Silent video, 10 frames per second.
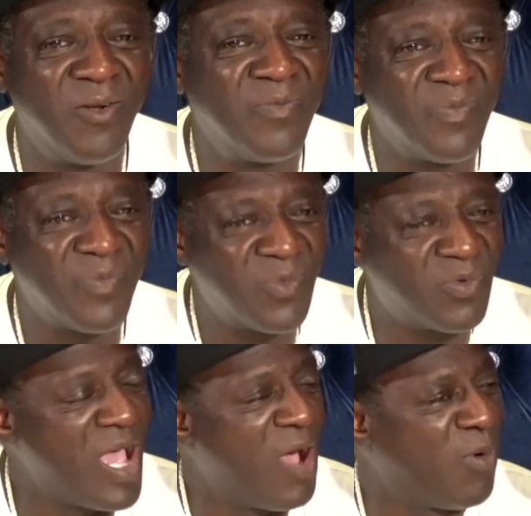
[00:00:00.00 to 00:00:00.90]
you
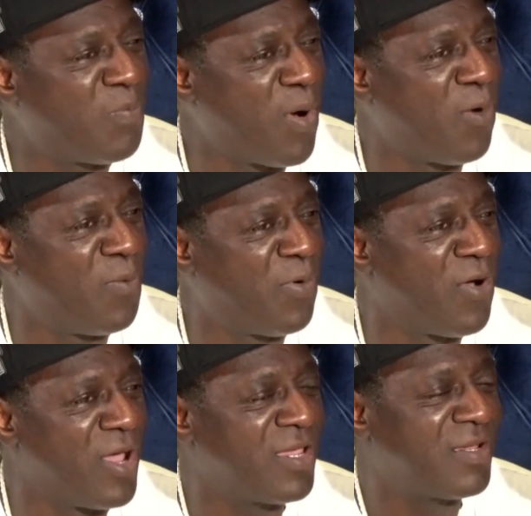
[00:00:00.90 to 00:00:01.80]
got with Po
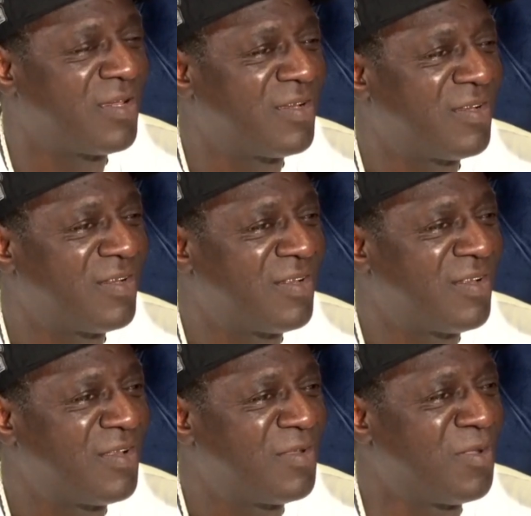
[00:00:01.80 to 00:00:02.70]
Boy.
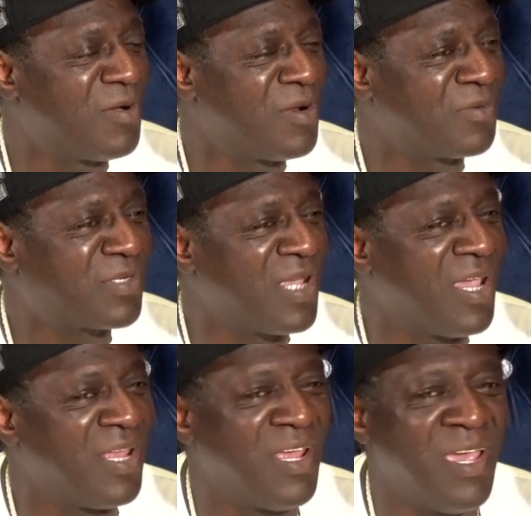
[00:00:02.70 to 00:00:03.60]
You know what I'm
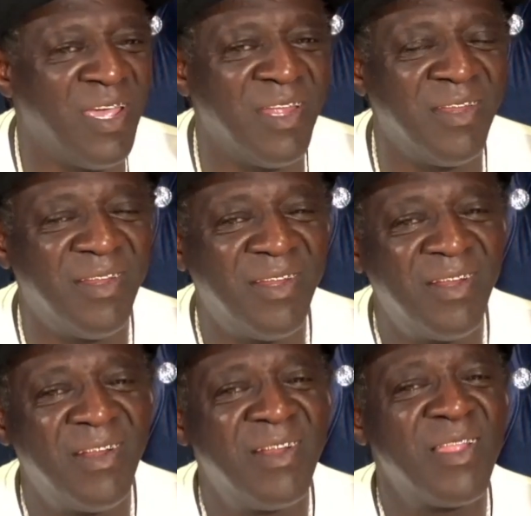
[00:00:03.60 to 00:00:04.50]
saying? And
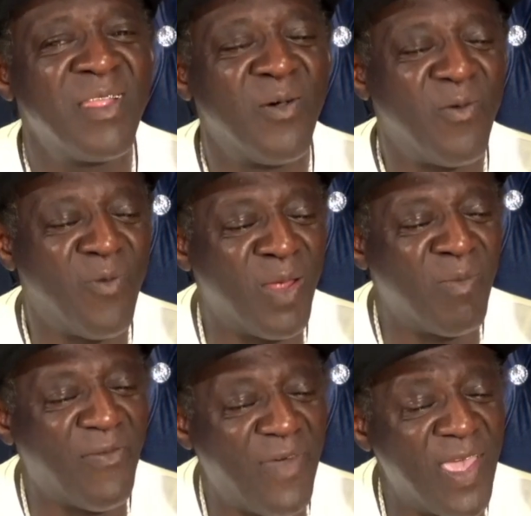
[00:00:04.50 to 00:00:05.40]
one of
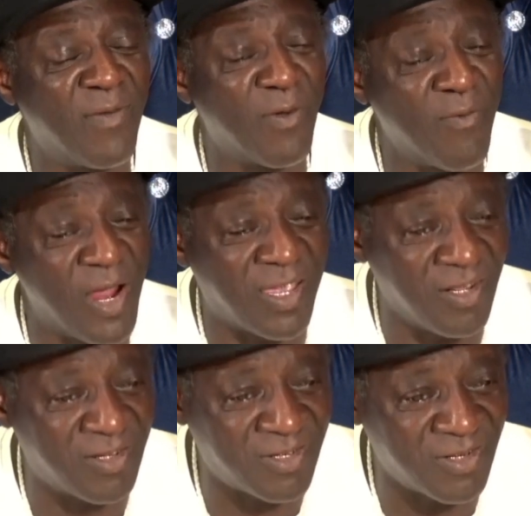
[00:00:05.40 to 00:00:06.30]
my favorite
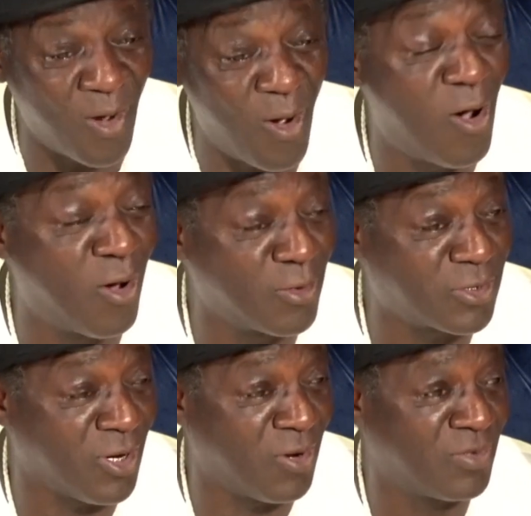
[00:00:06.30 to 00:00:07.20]
records
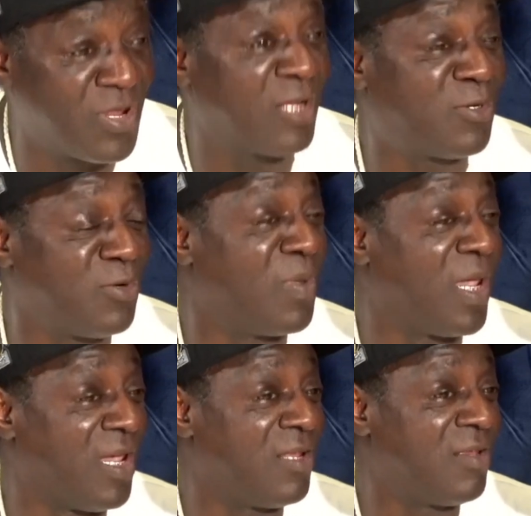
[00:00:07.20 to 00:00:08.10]
also that you made.